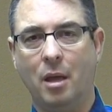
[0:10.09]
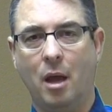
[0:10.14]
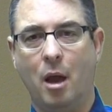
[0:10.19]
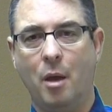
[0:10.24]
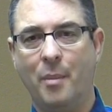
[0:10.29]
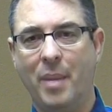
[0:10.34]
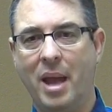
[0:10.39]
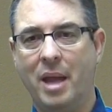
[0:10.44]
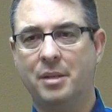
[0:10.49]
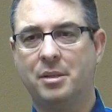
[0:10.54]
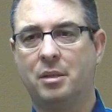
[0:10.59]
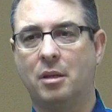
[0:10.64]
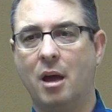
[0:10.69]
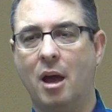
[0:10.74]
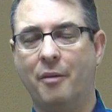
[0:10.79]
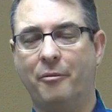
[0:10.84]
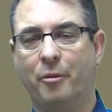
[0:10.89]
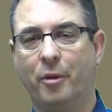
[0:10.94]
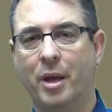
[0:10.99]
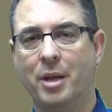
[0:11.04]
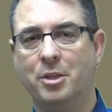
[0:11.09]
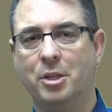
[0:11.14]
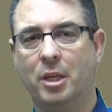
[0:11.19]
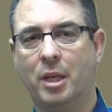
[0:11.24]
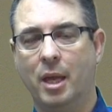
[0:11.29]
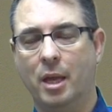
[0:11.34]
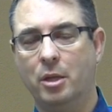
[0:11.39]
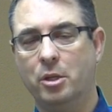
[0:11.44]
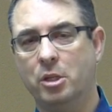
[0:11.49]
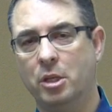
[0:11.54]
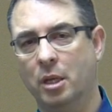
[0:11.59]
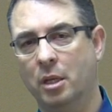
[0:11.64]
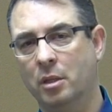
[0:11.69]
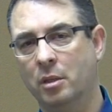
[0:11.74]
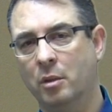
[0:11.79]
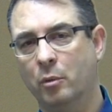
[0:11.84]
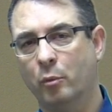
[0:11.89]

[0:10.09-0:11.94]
our mascot for education.